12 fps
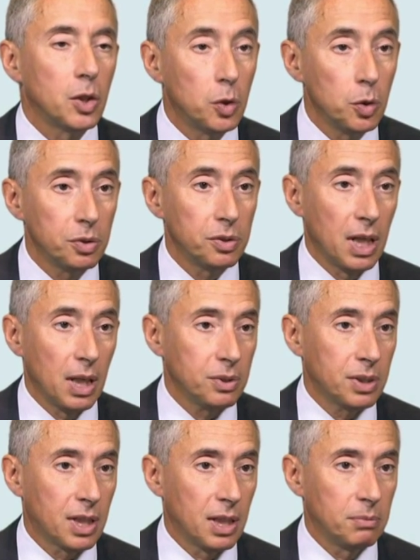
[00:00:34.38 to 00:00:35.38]
good
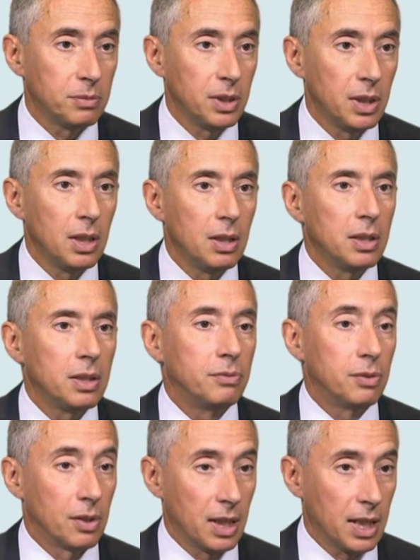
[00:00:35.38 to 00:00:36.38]
outcome
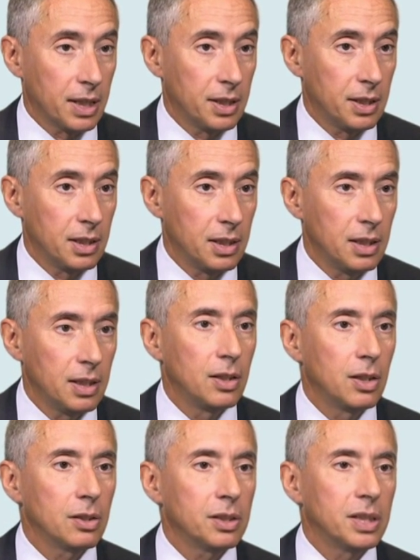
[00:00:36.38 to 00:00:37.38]
for lucky,
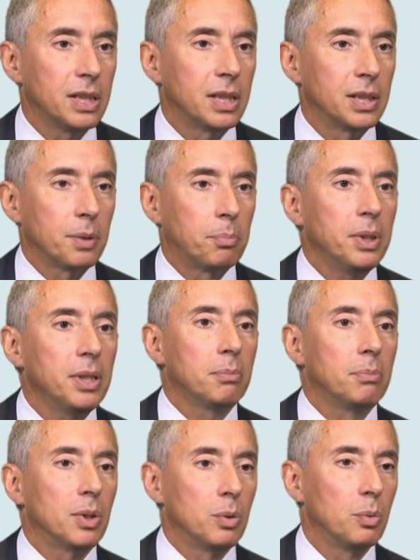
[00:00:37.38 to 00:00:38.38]
not in a
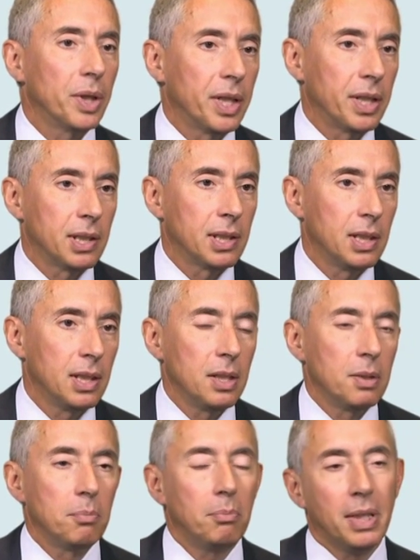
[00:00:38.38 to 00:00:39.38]
repeatable way.
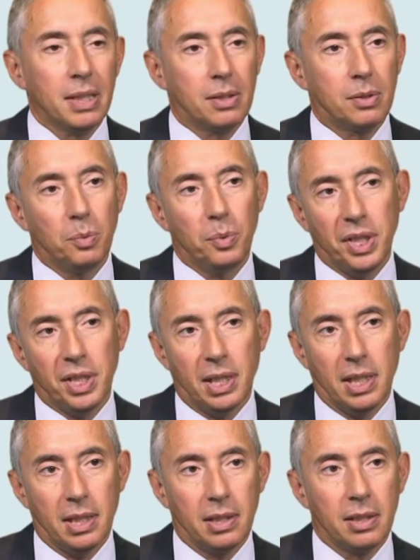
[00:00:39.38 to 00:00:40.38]
But we
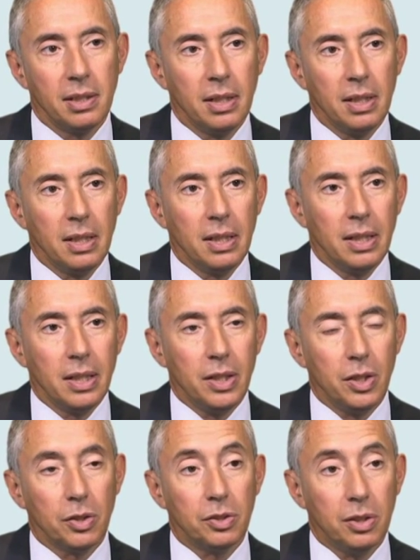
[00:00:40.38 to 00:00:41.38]
can
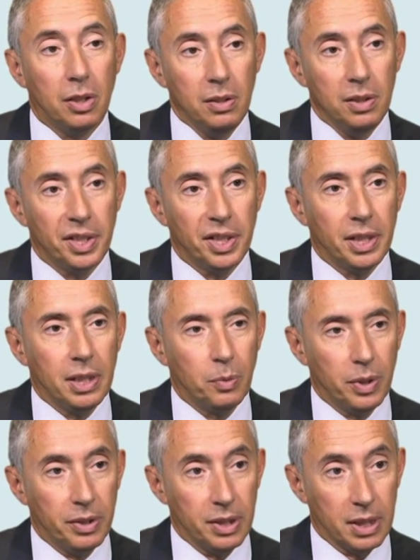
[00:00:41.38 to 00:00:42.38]
not only
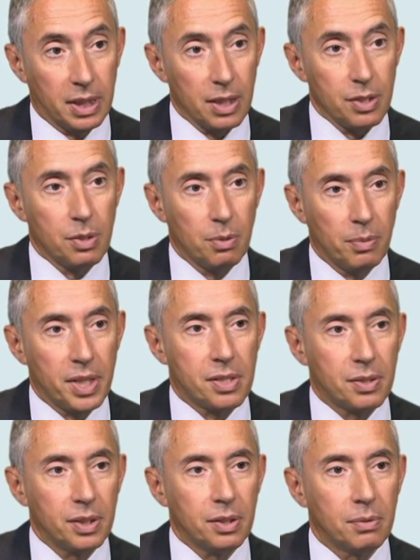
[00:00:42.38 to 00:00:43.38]
in
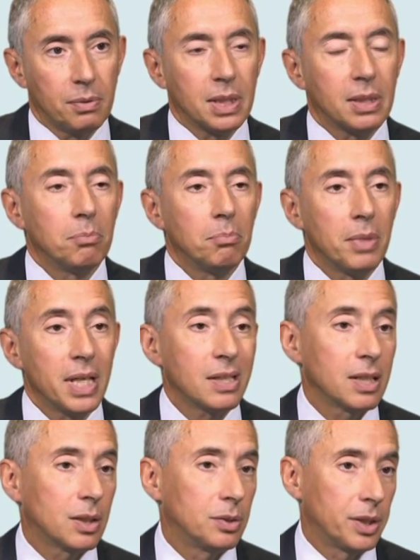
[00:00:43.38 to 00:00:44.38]
customized treatment make
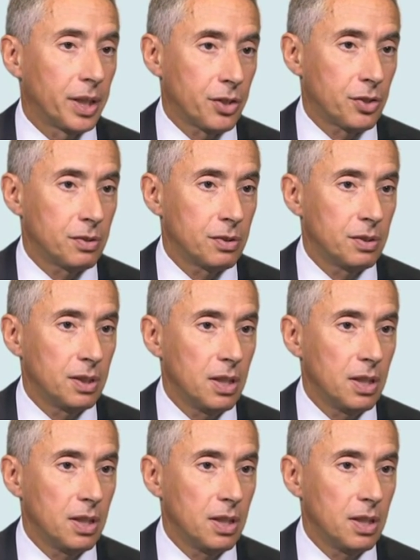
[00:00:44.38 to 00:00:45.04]
the correction,